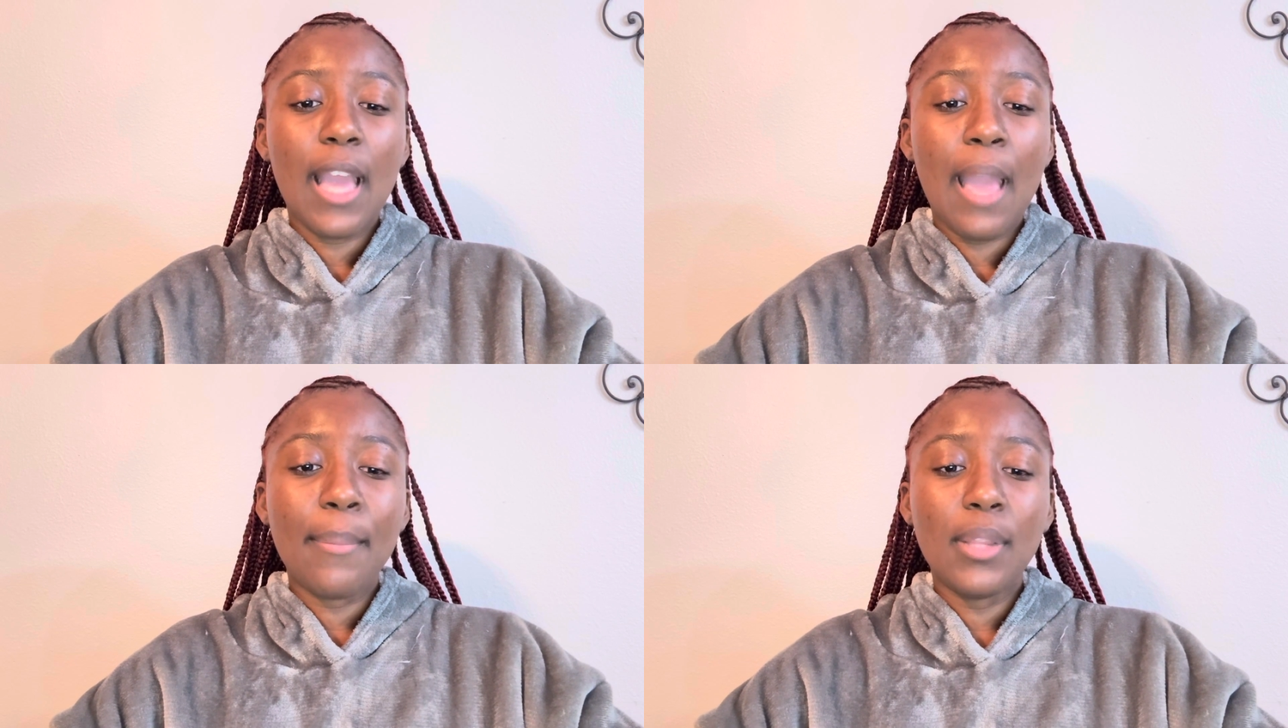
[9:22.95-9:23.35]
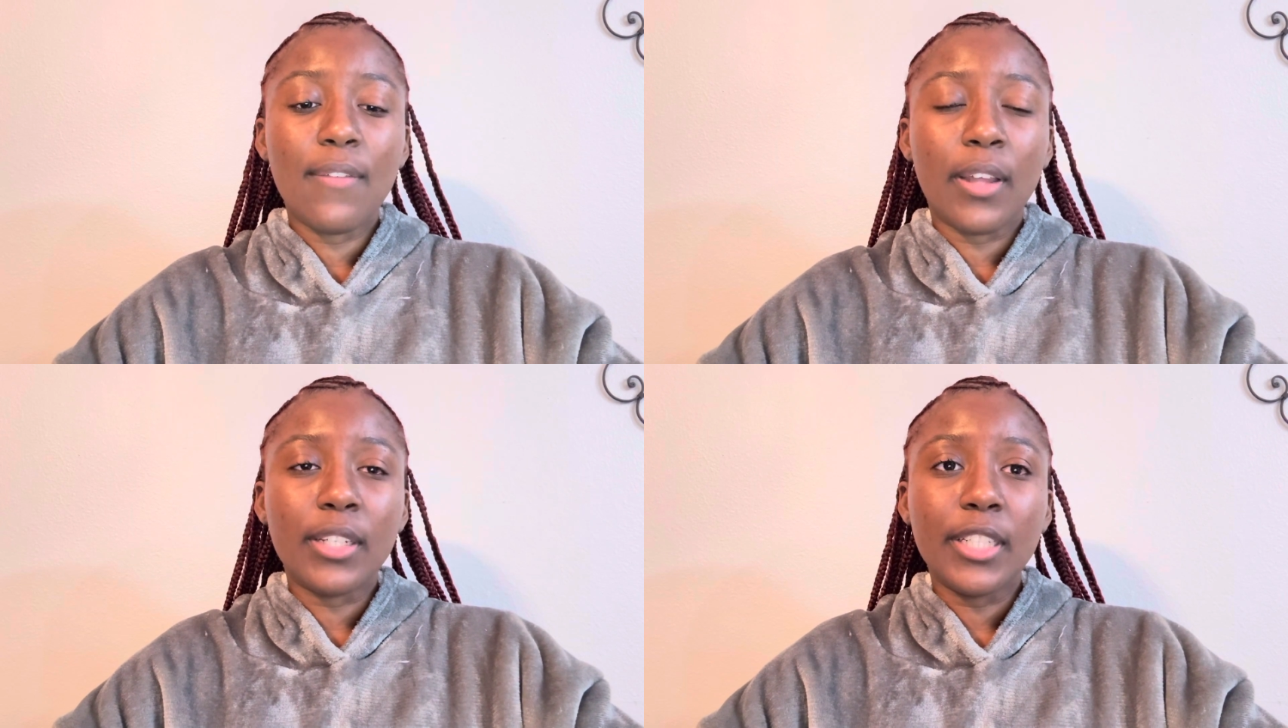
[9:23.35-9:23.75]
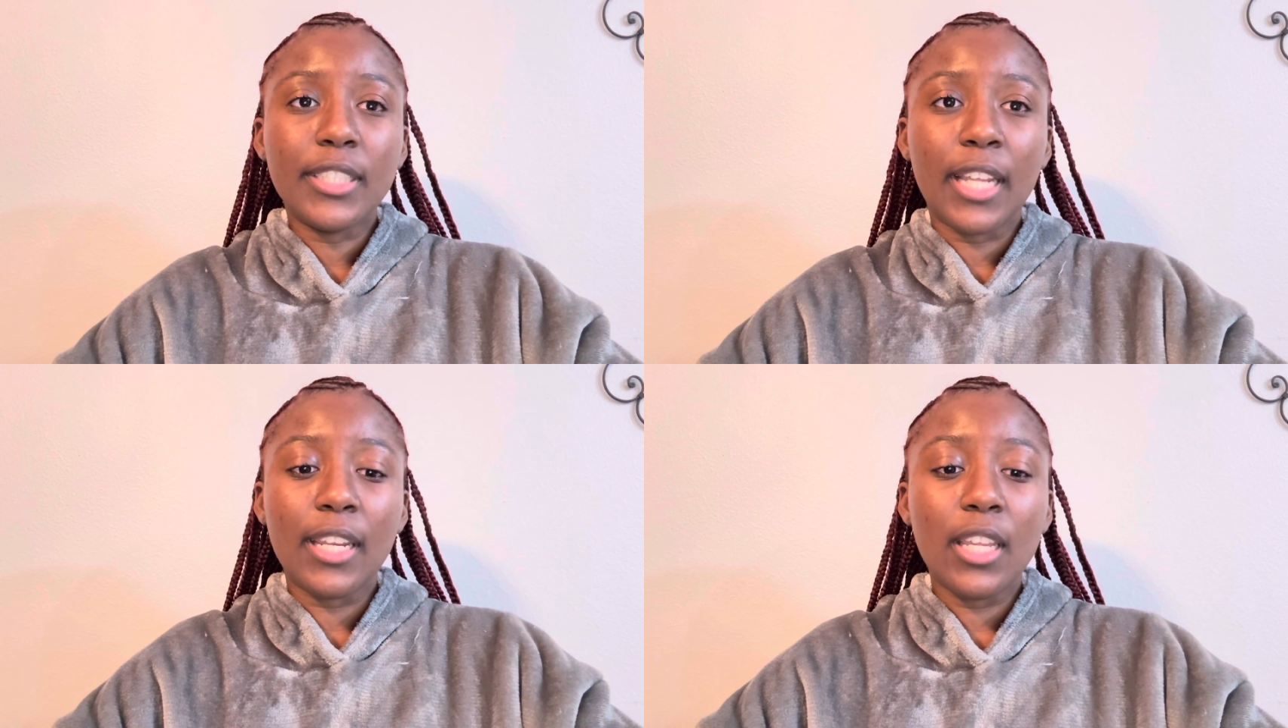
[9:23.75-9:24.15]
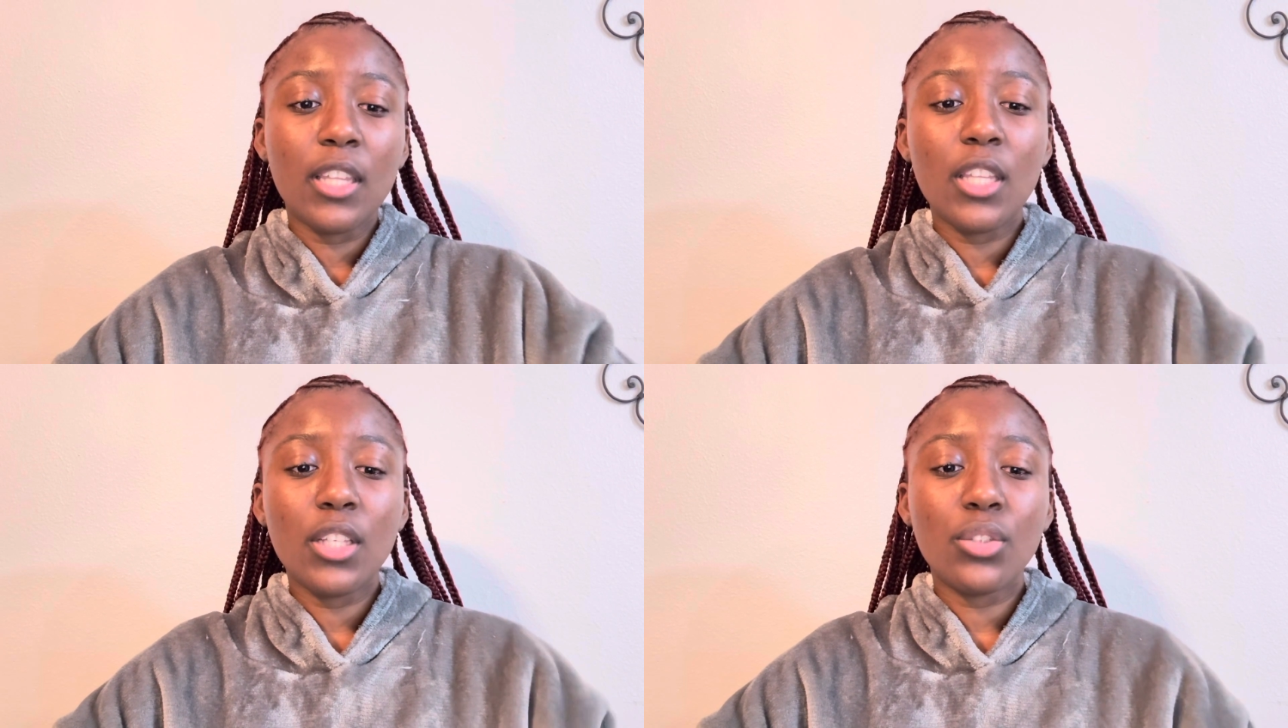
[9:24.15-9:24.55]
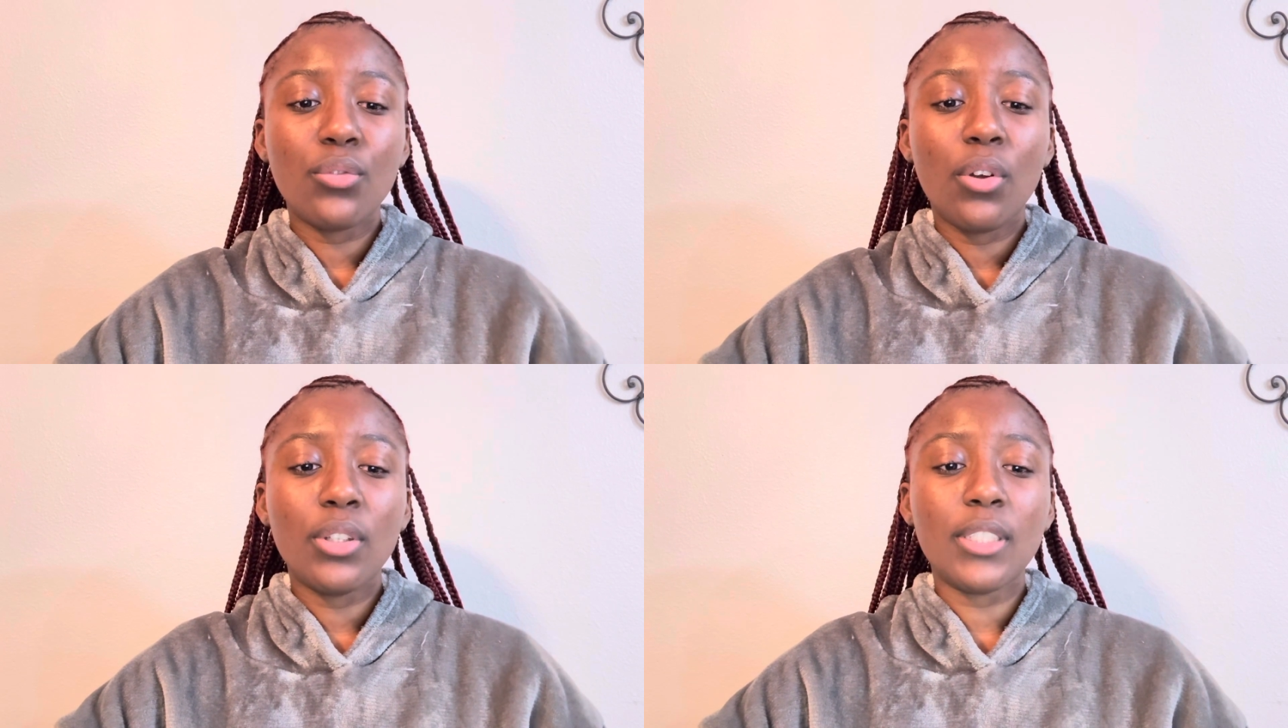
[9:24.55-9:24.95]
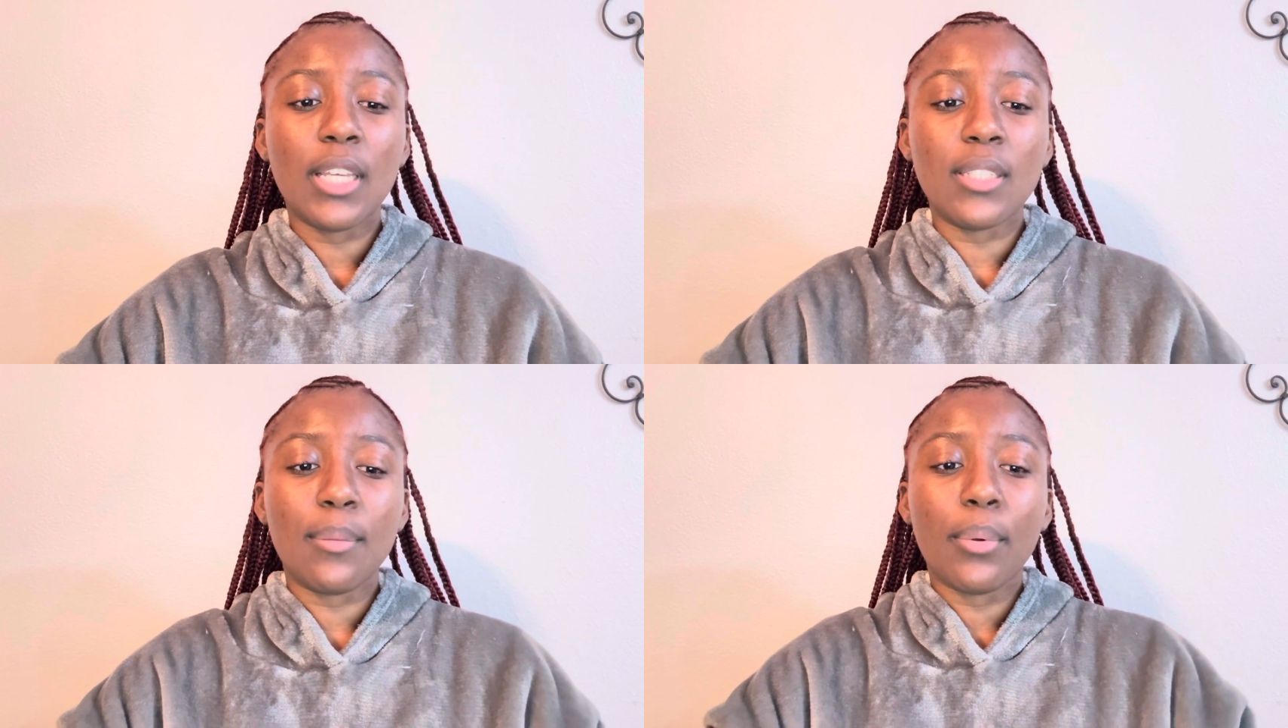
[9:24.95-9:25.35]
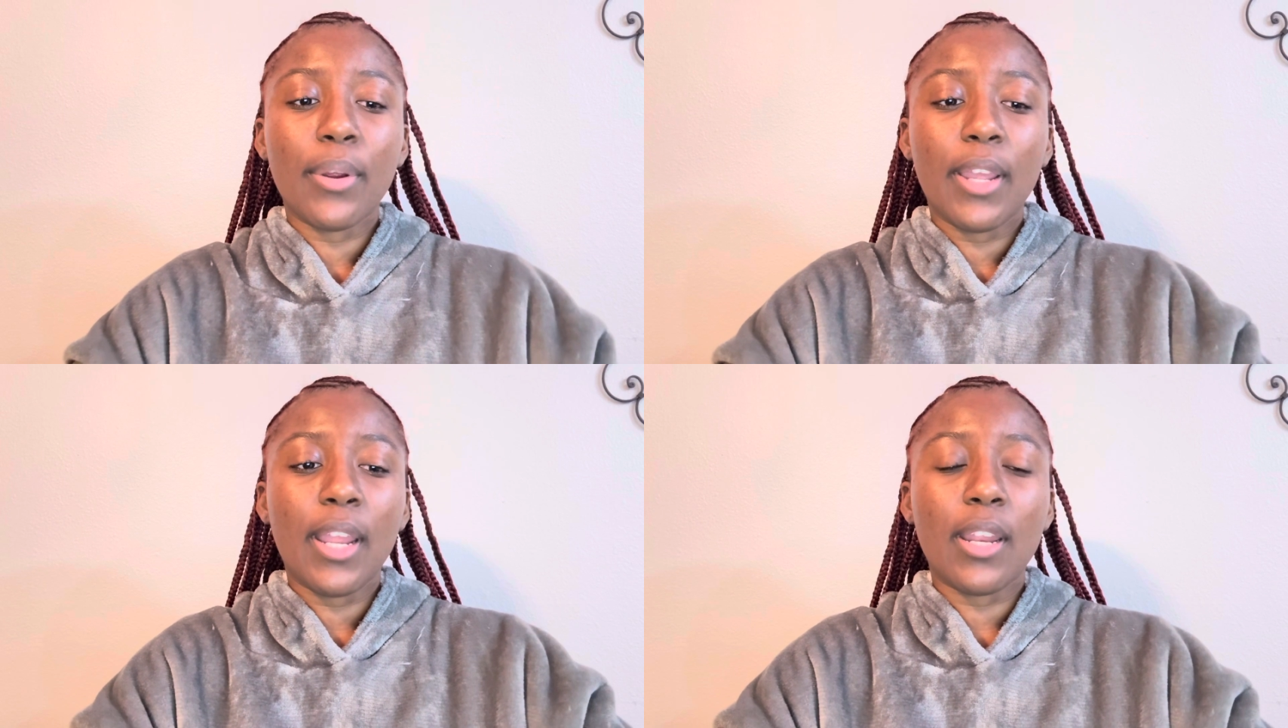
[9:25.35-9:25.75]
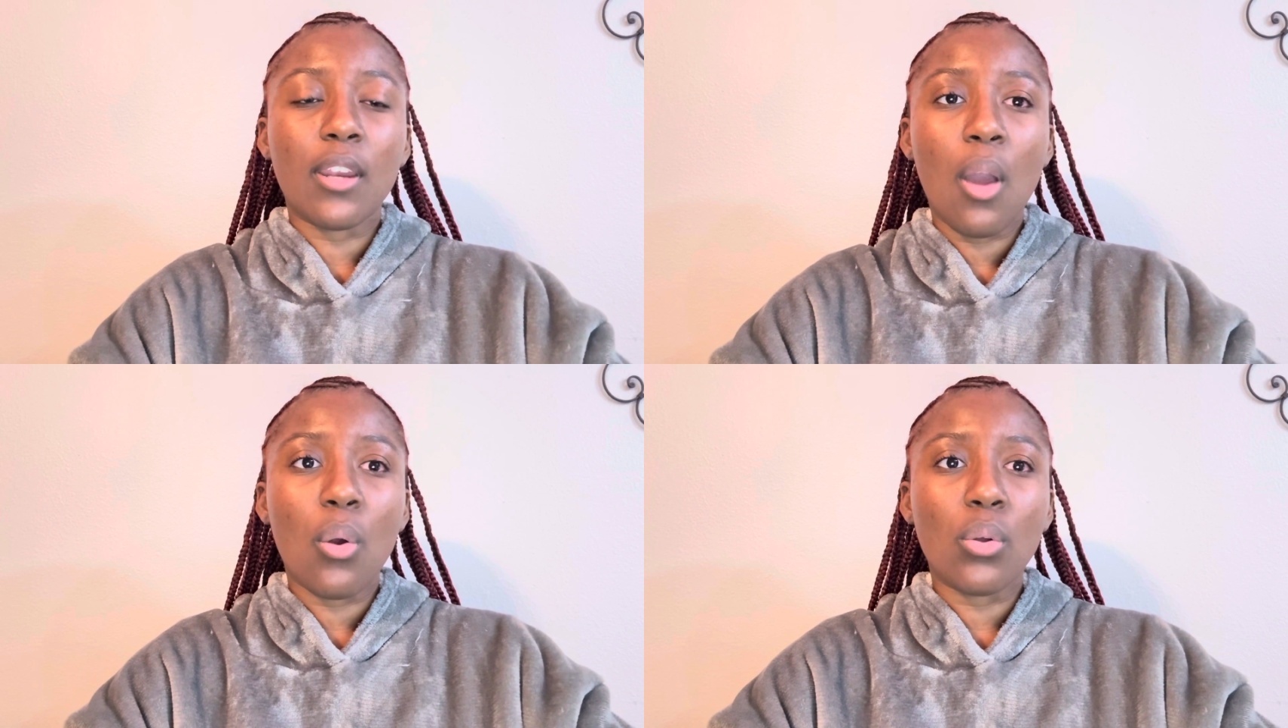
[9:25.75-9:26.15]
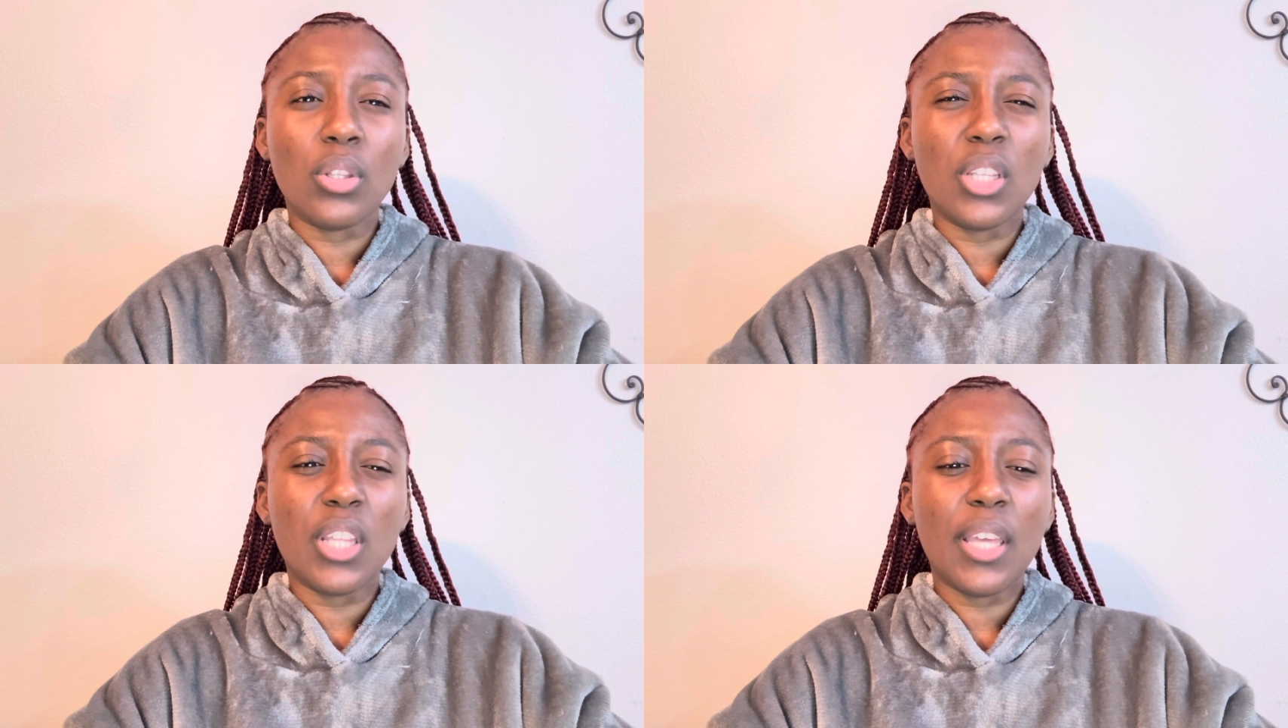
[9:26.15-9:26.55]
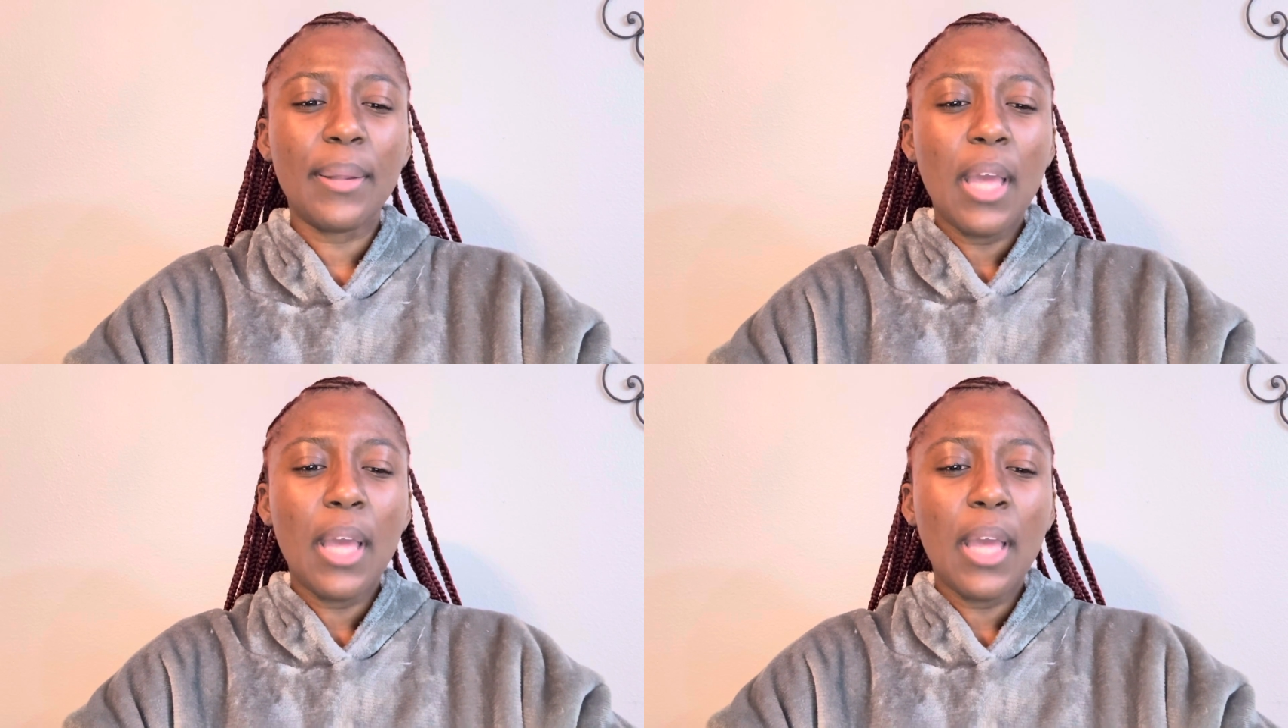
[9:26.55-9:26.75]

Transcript: I believe understanding these rules is important not only